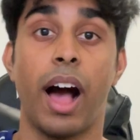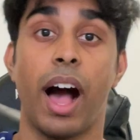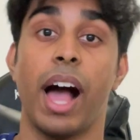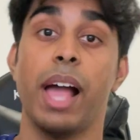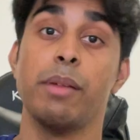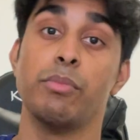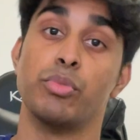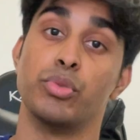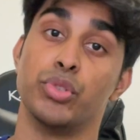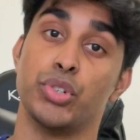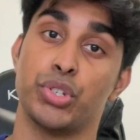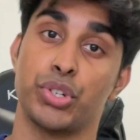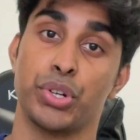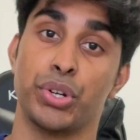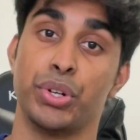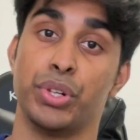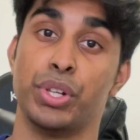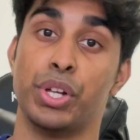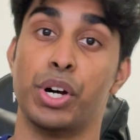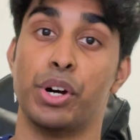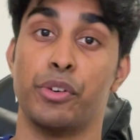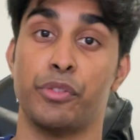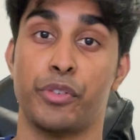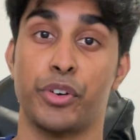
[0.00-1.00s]
I'm
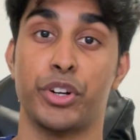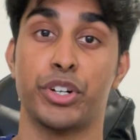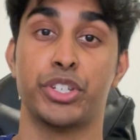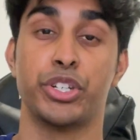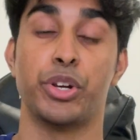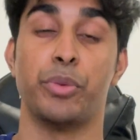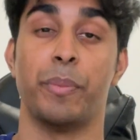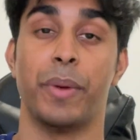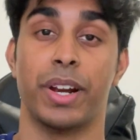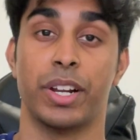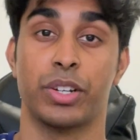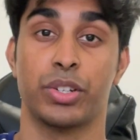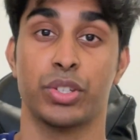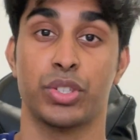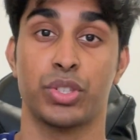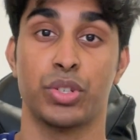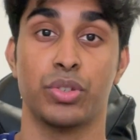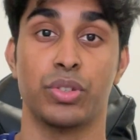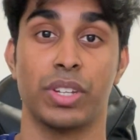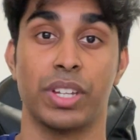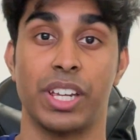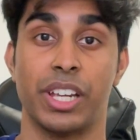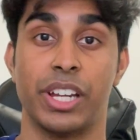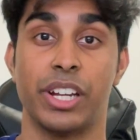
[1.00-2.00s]
Rushil, a first-year medical
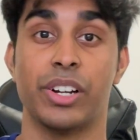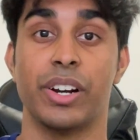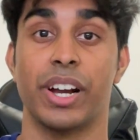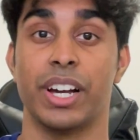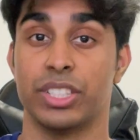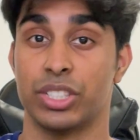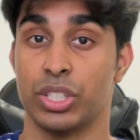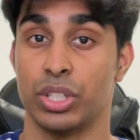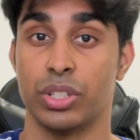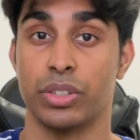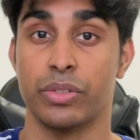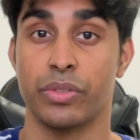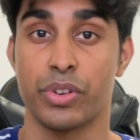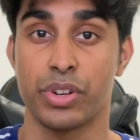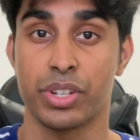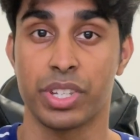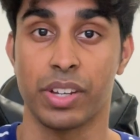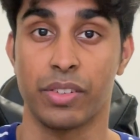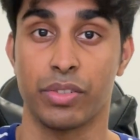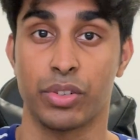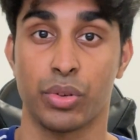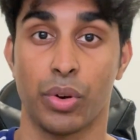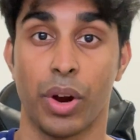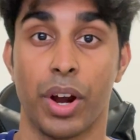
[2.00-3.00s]
student here at the University
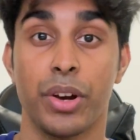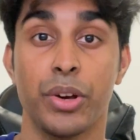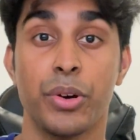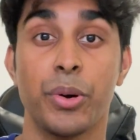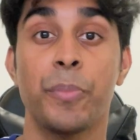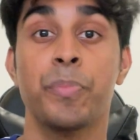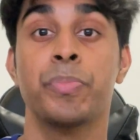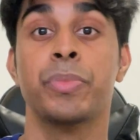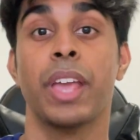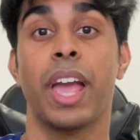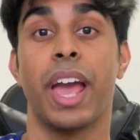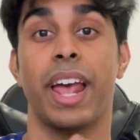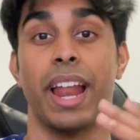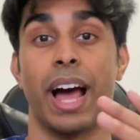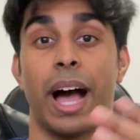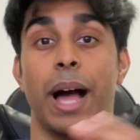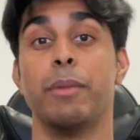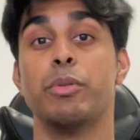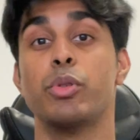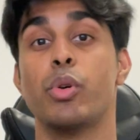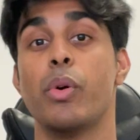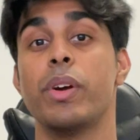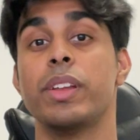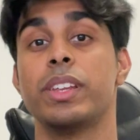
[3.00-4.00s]
of Toronto, and
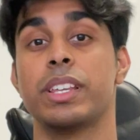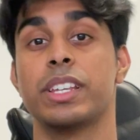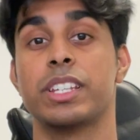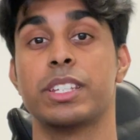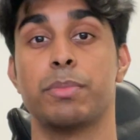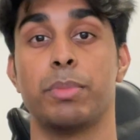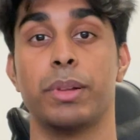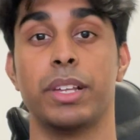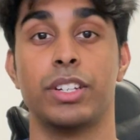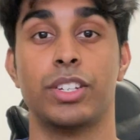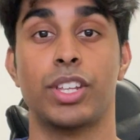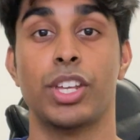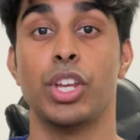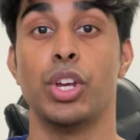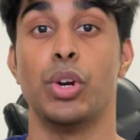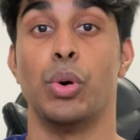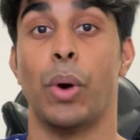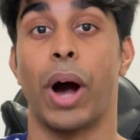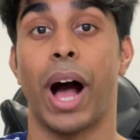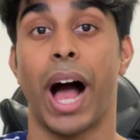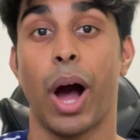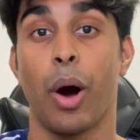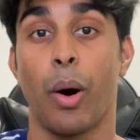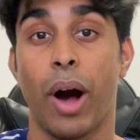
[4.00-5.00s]
I'm going to explain to you
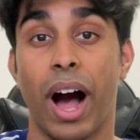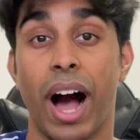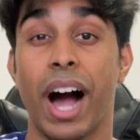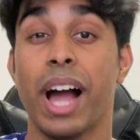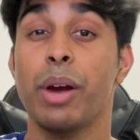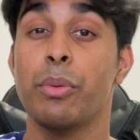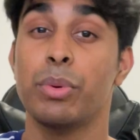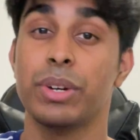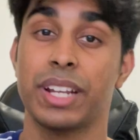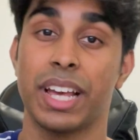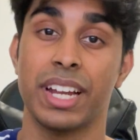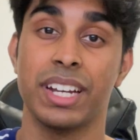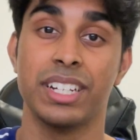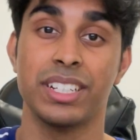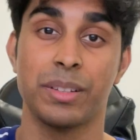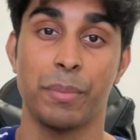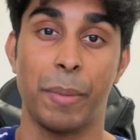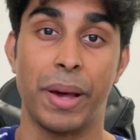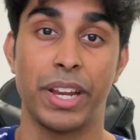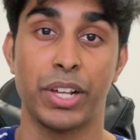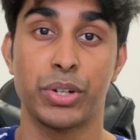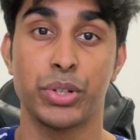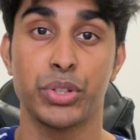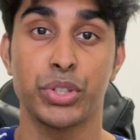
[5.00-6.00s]
how I would get into
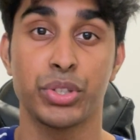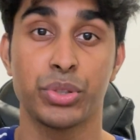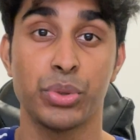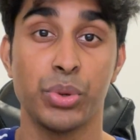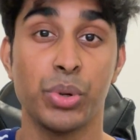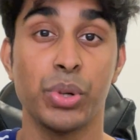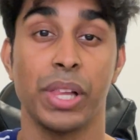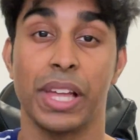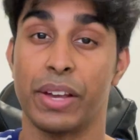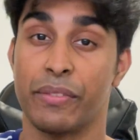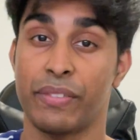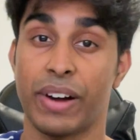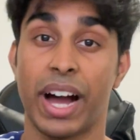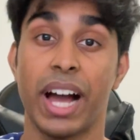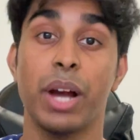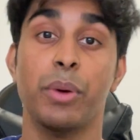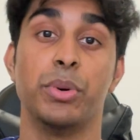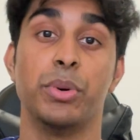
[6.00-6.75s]
medical school if I